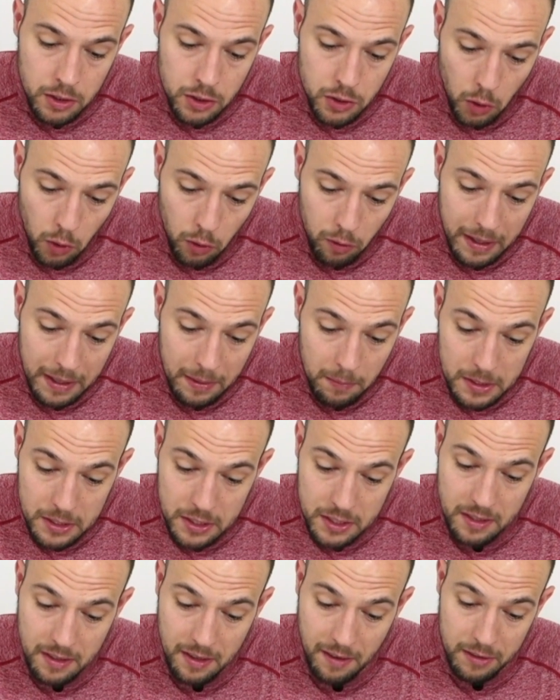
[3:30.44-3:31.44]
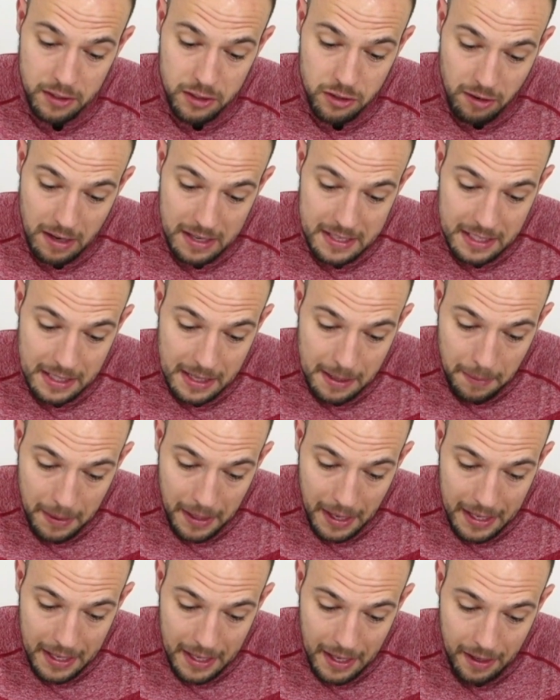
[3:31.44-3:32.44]
Taurine, which is another stress
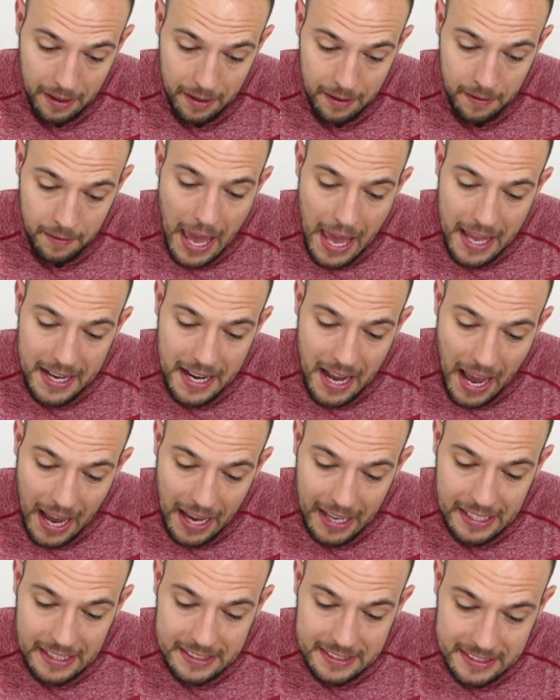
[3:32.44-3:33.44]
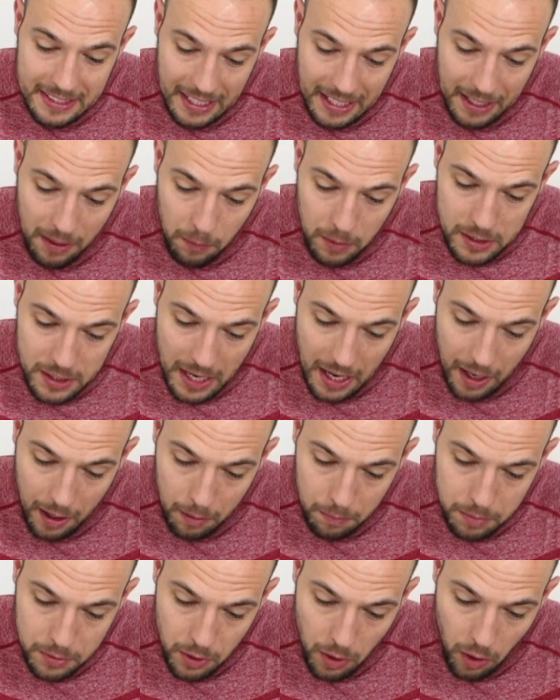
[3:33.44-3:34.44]
eliminator. NAC, which
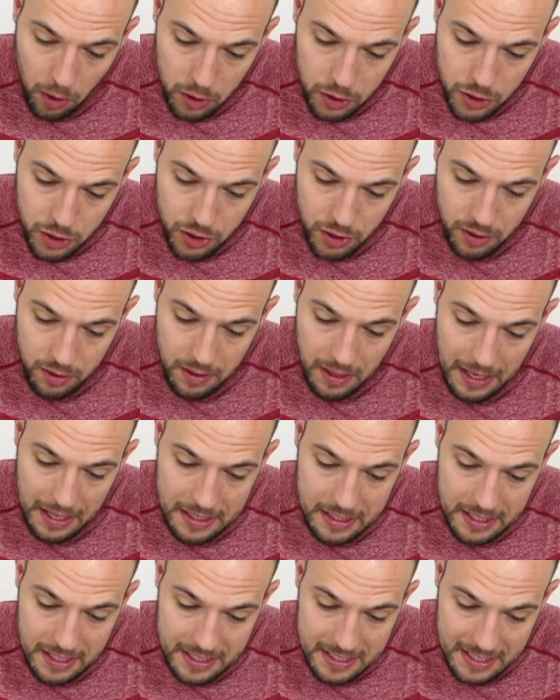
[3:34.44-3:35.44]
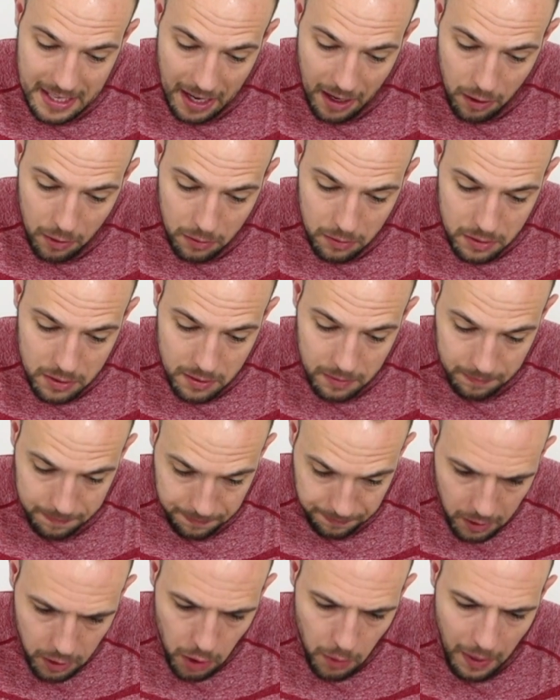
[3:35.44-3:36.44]
helps oxygen into cells.
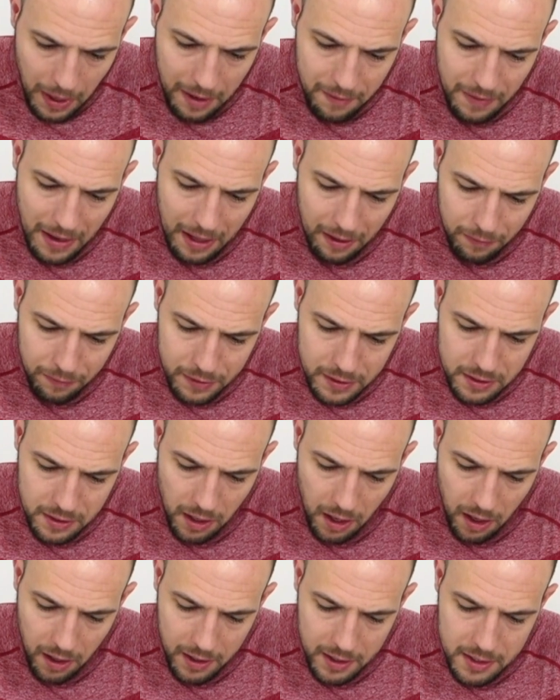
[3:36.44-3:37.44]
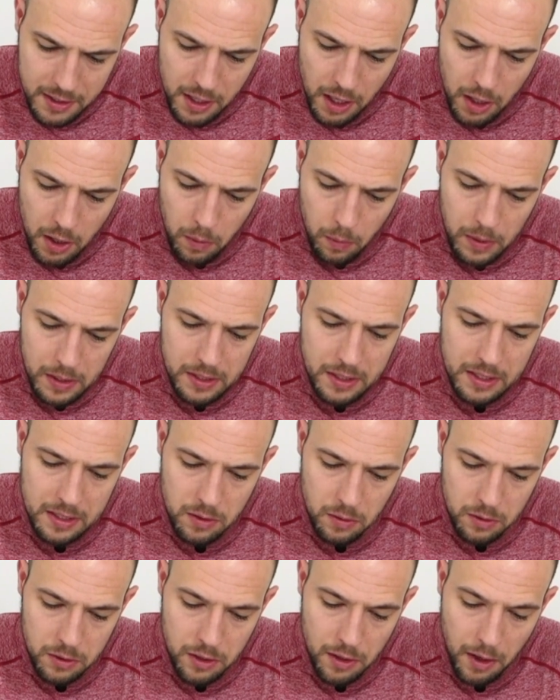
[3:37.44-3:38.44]
You have alpha size, which is
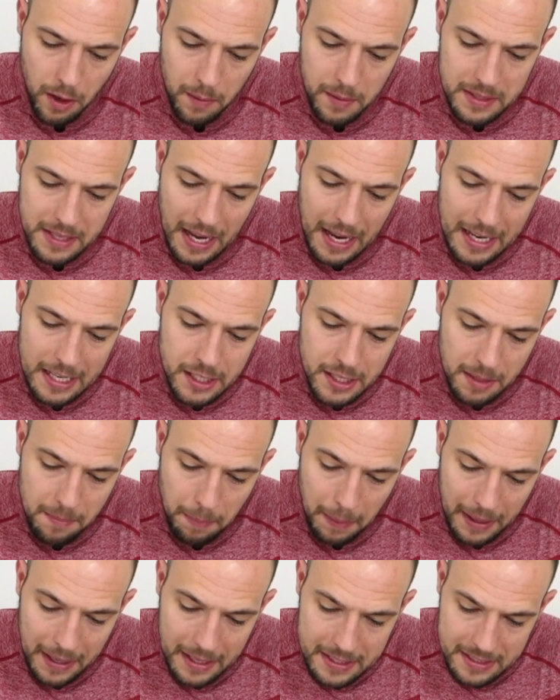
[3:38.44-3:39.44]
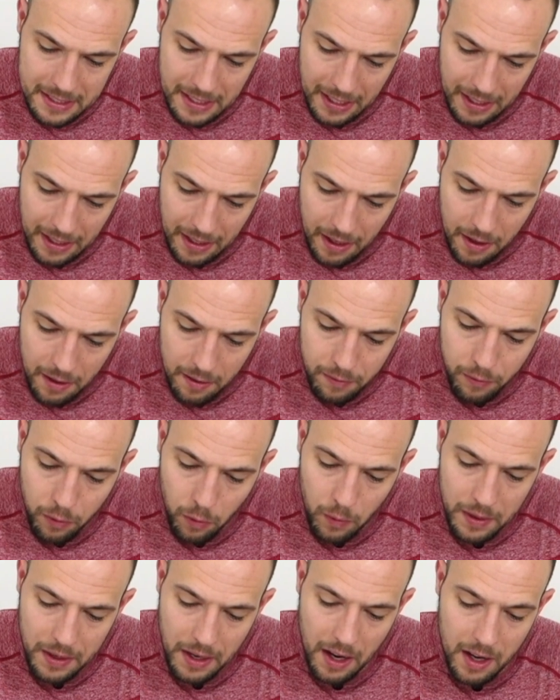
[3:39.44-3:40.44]
also known as AGPC,
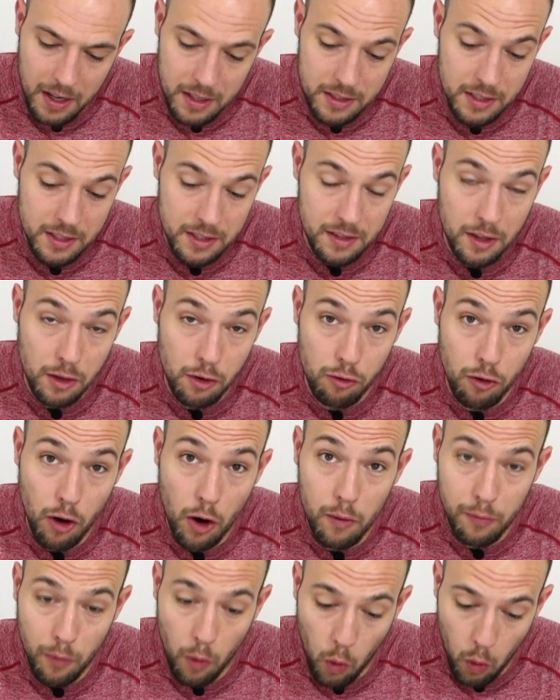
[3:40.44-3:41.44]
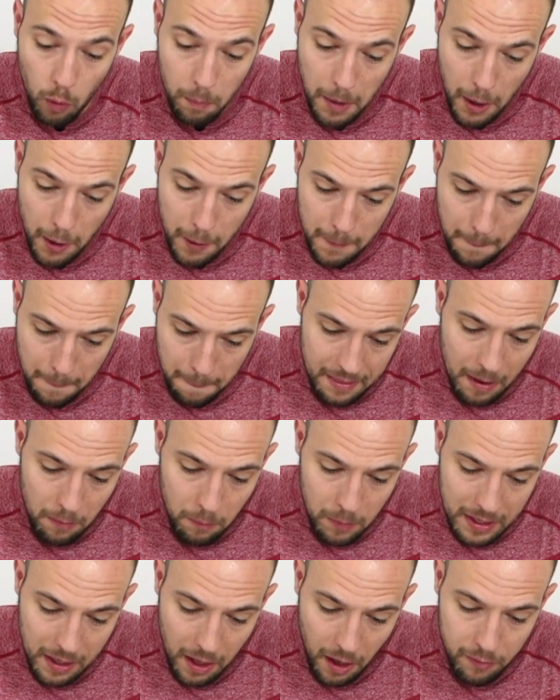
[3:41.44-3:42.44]
for enhances the growth hormone. Then
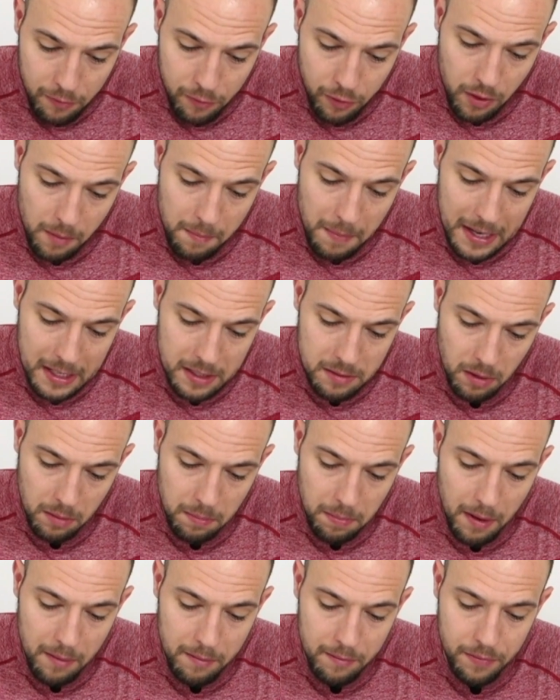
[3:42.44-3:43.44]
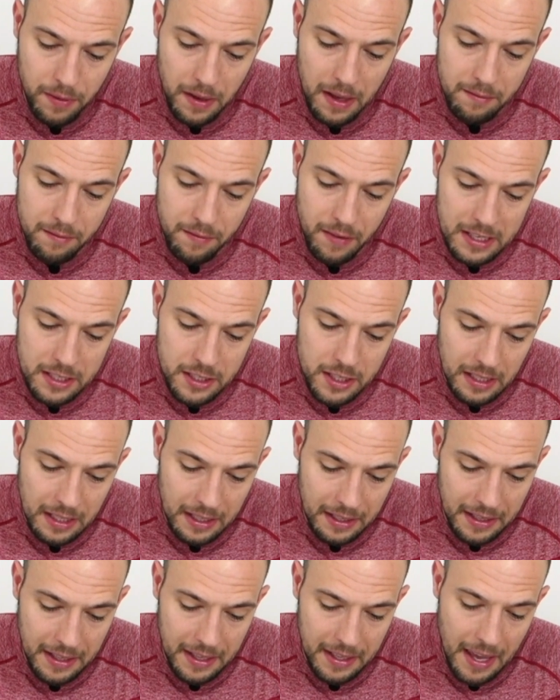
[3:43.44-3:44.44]
we go for the maximal pump and
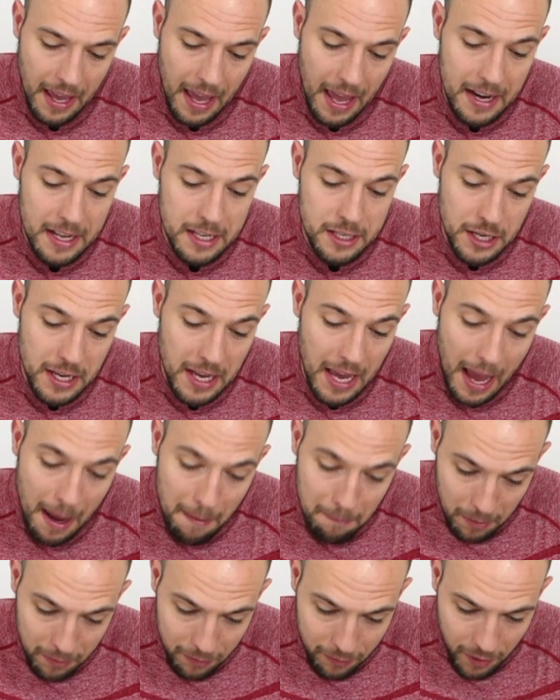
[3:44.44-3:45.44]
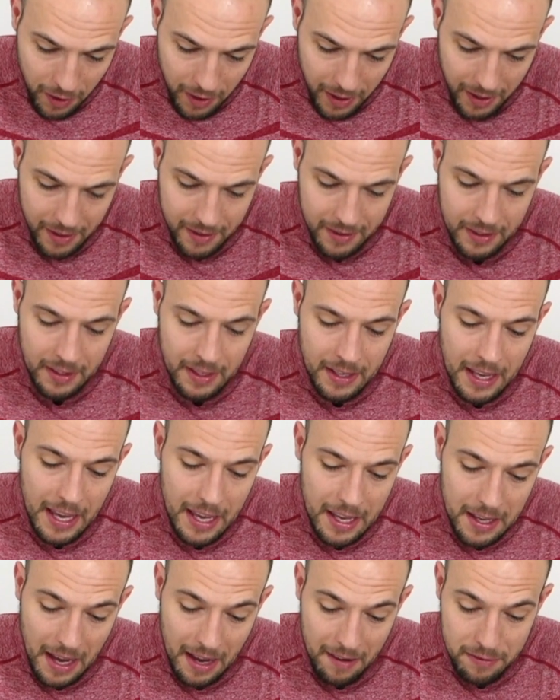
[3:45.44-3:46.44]
vascularity energy amplifier.
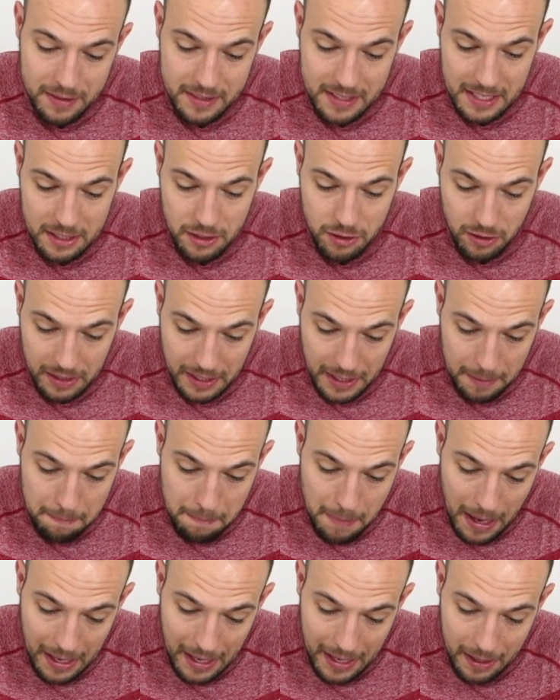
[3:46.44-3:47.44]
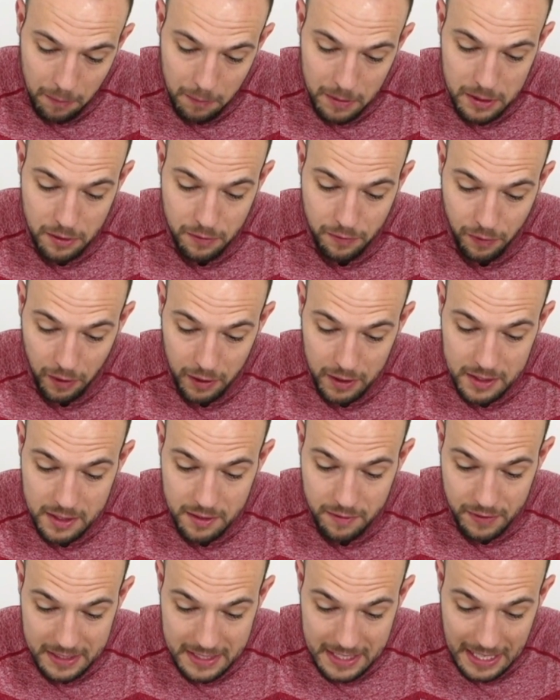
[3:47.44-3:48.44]
Here you have citrulline malate, which
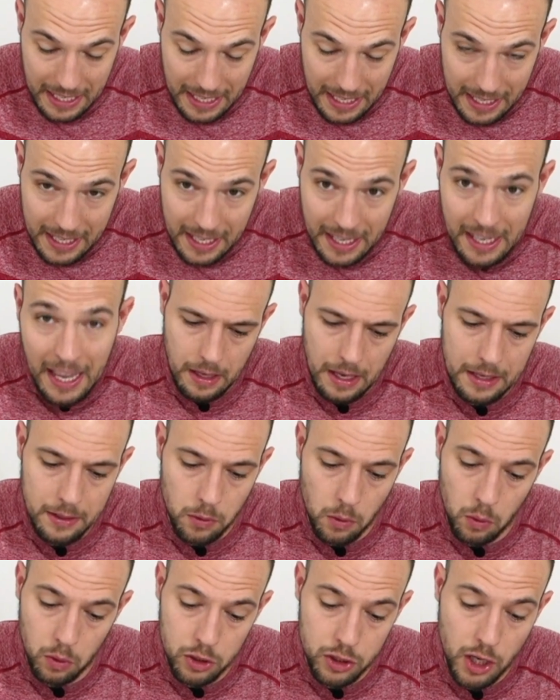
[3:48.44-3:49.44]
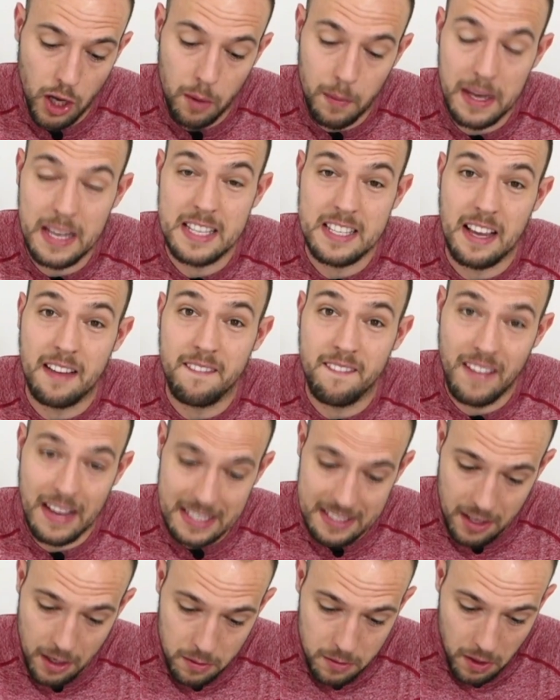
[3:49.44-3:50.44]
fights fatigue and also is a
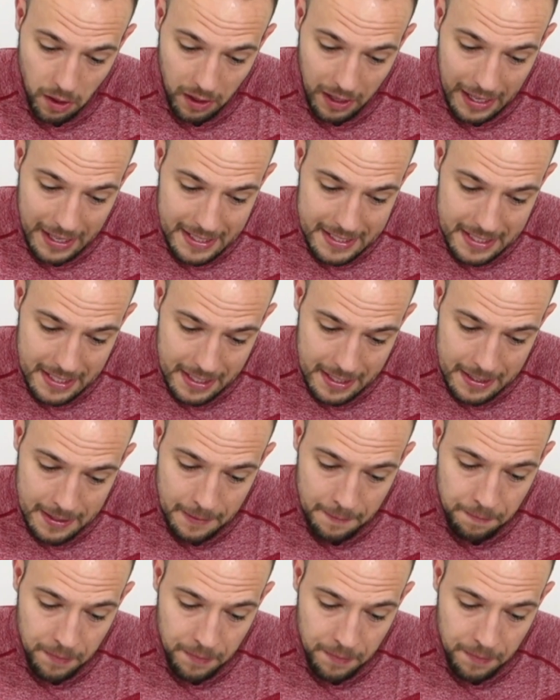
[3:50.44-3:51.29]
vasodilator.